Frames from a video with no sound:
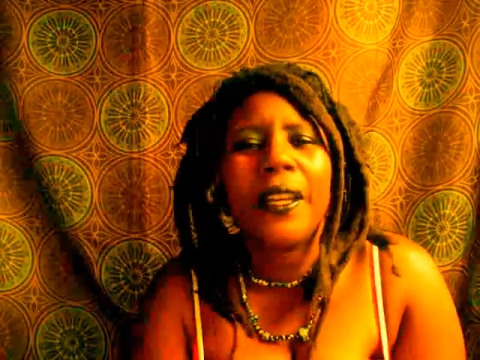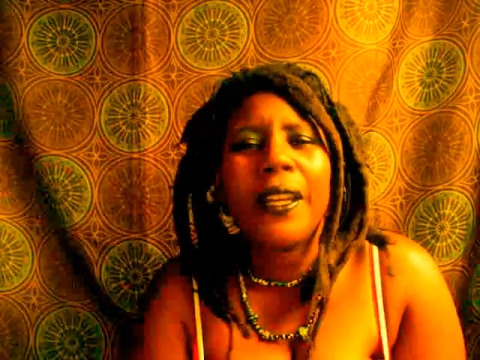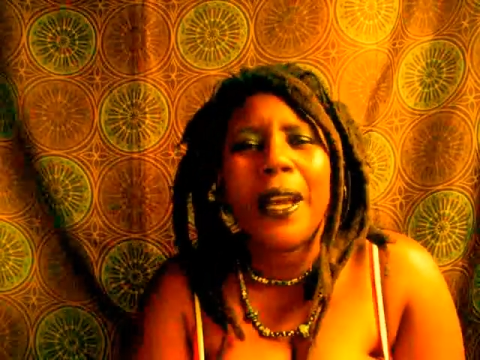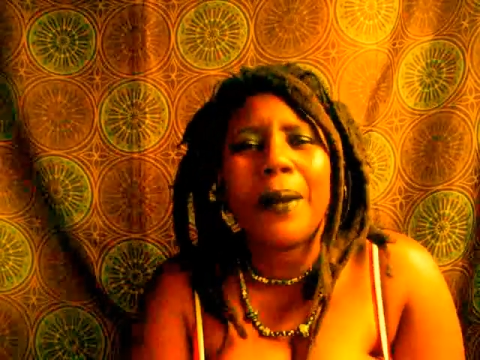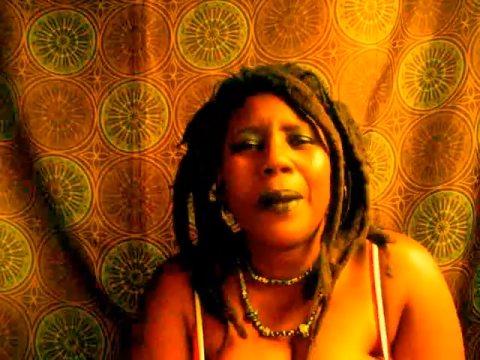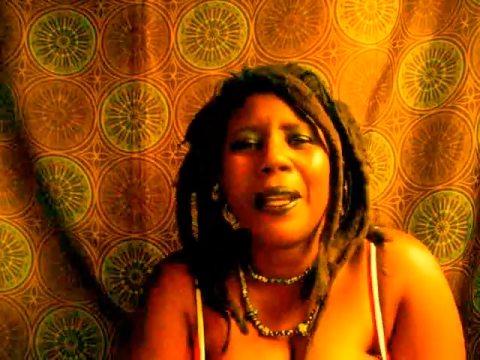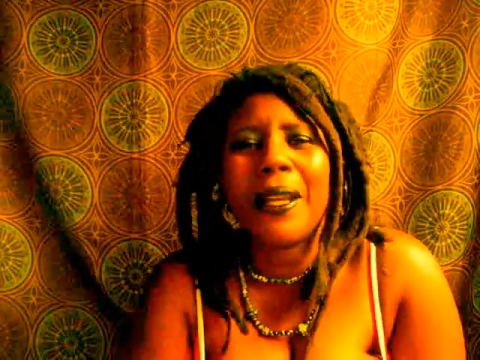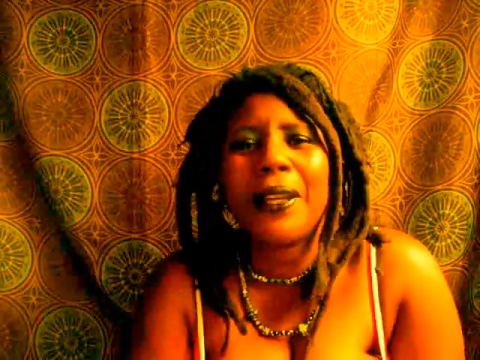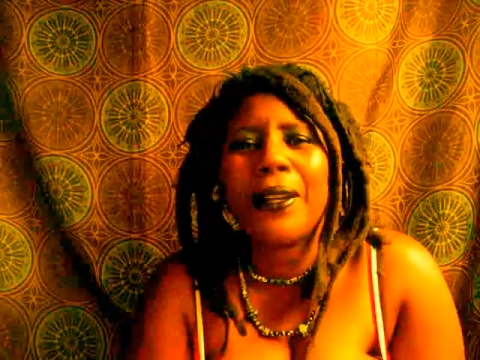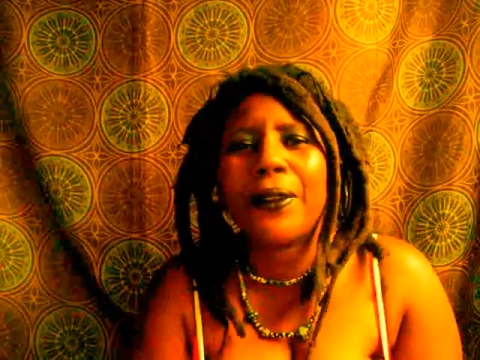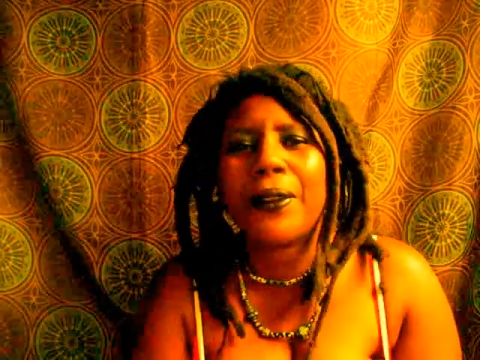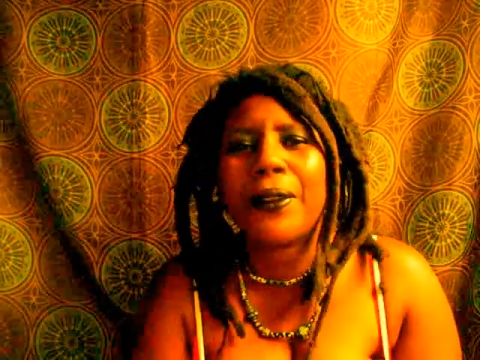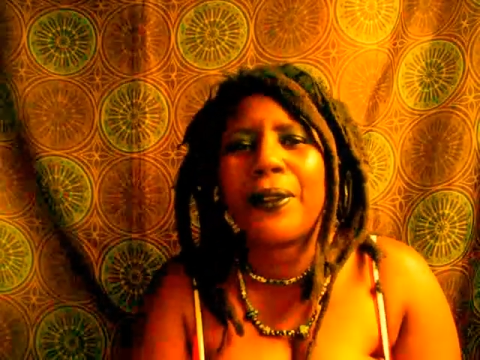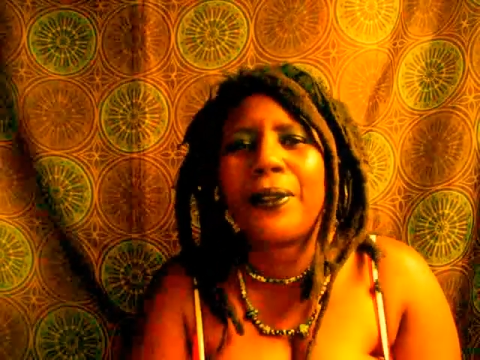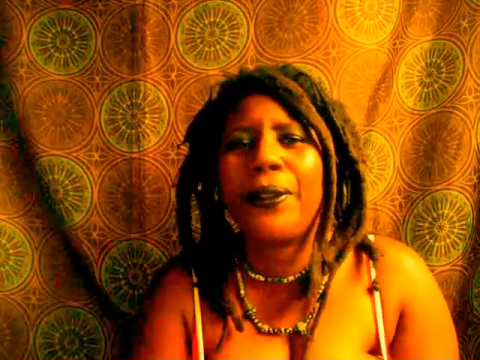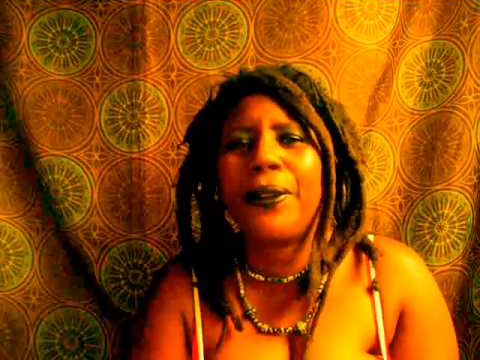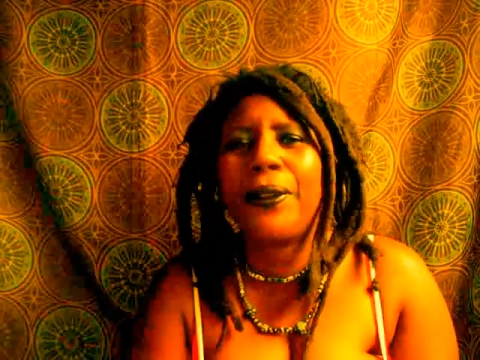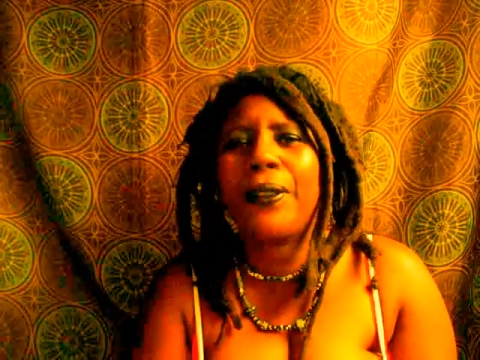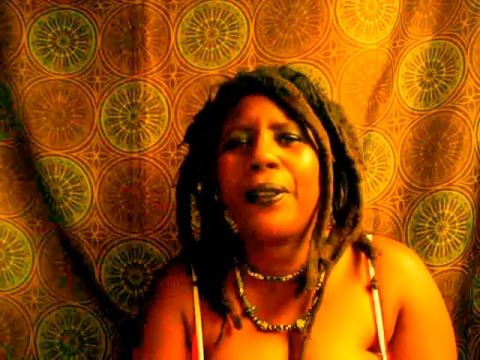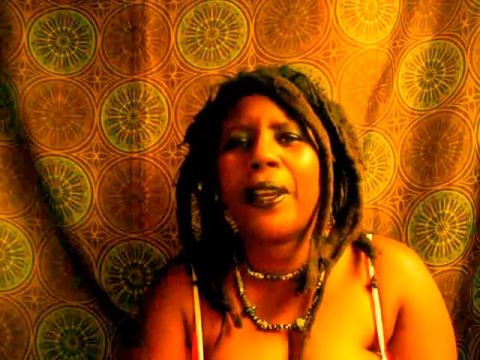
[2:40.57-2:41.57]
I'm not here to
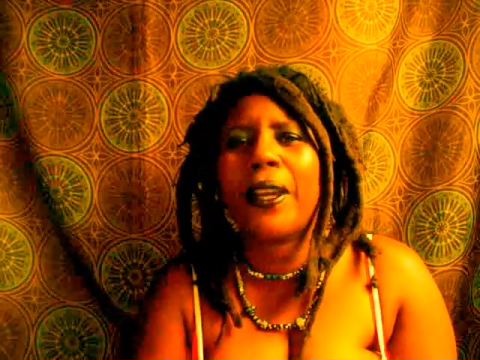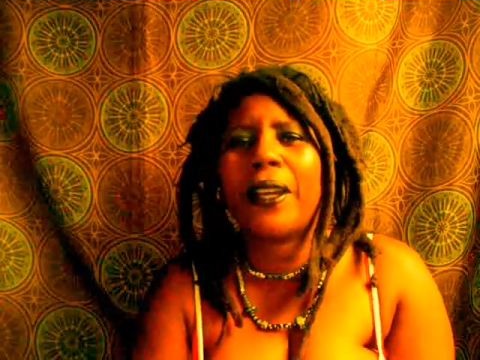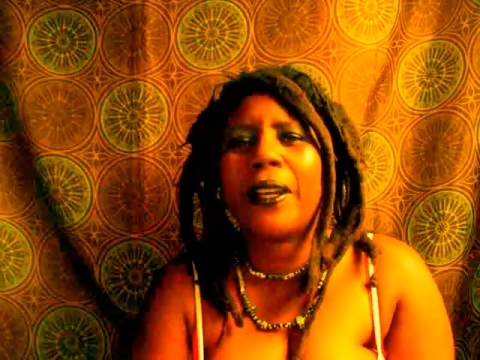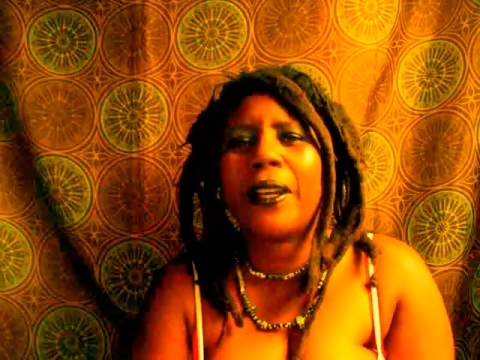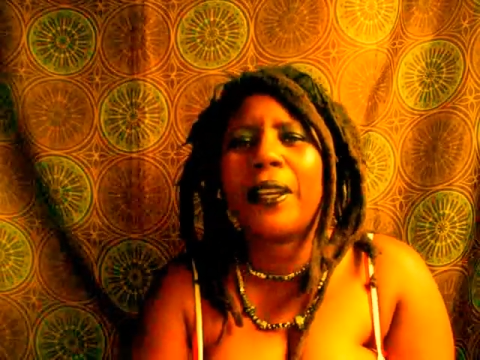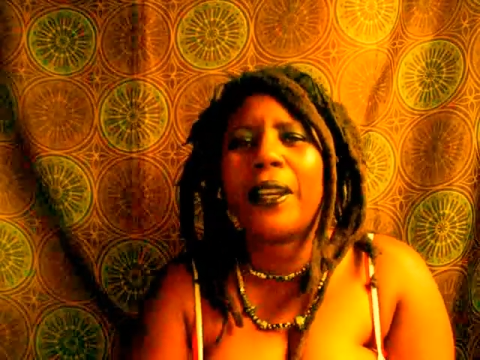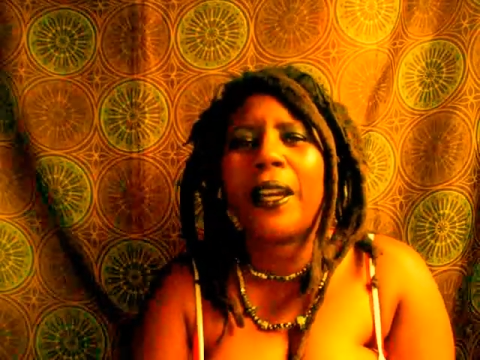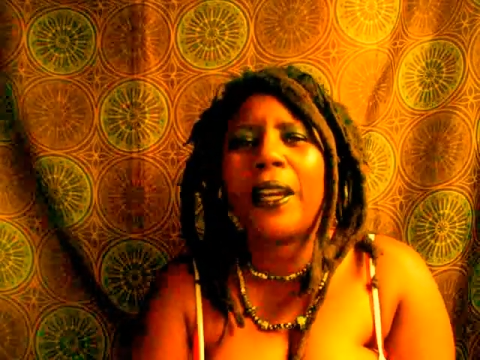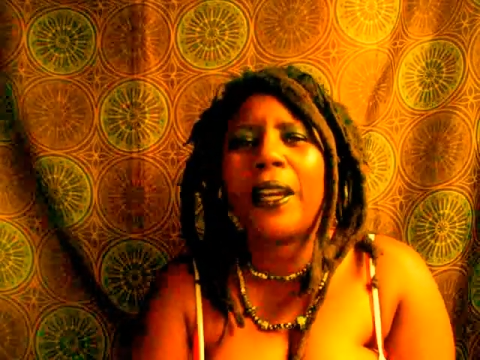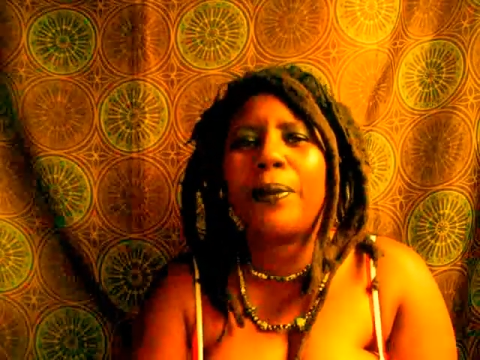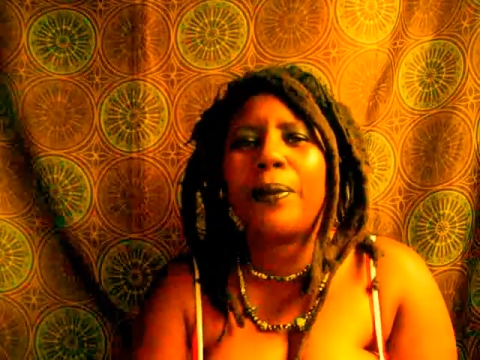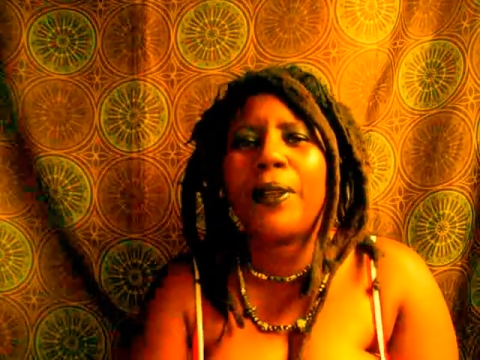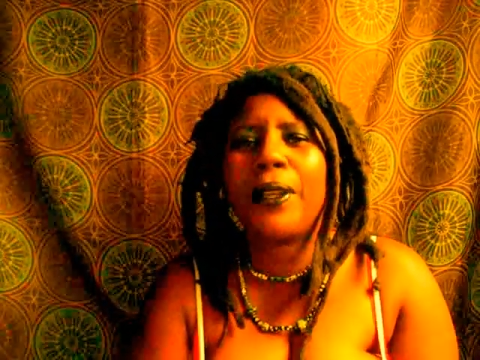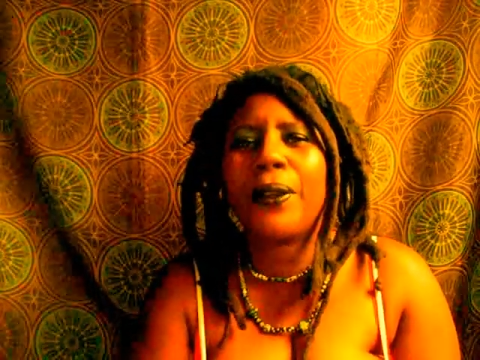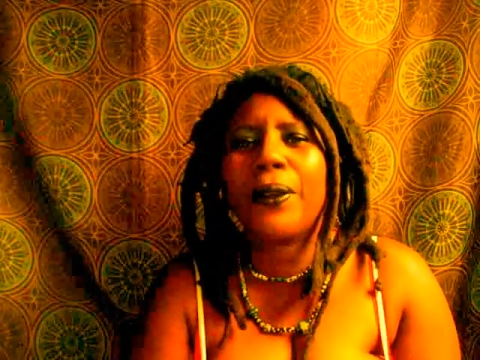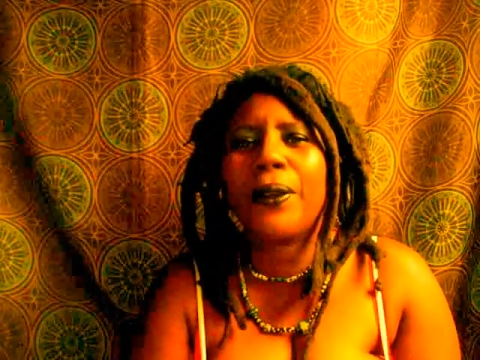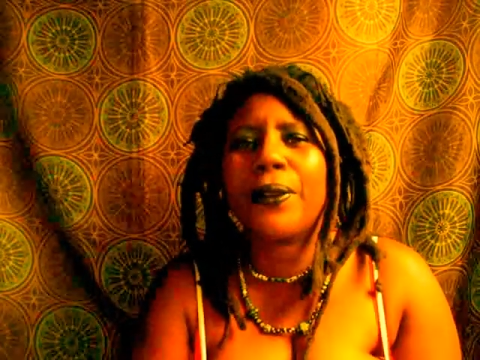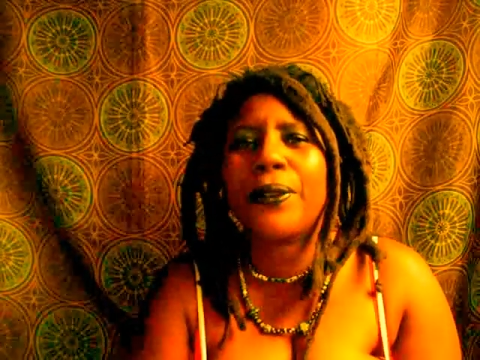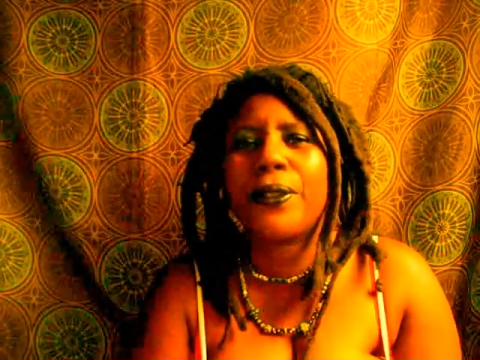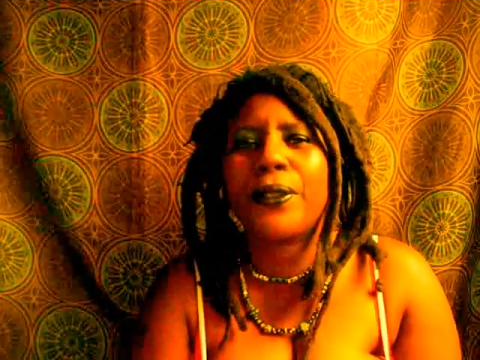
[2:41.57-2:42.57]
do that. I'm
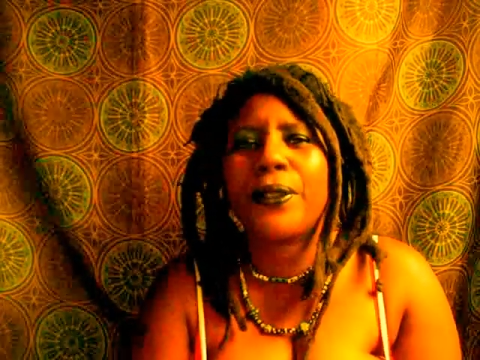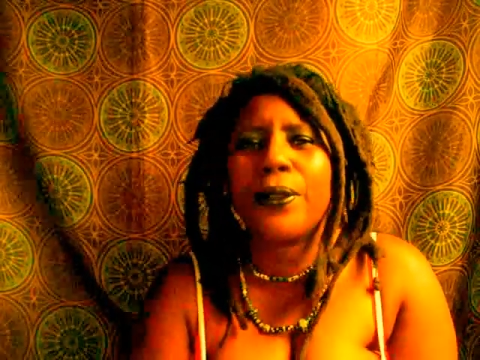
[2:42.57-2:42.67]
here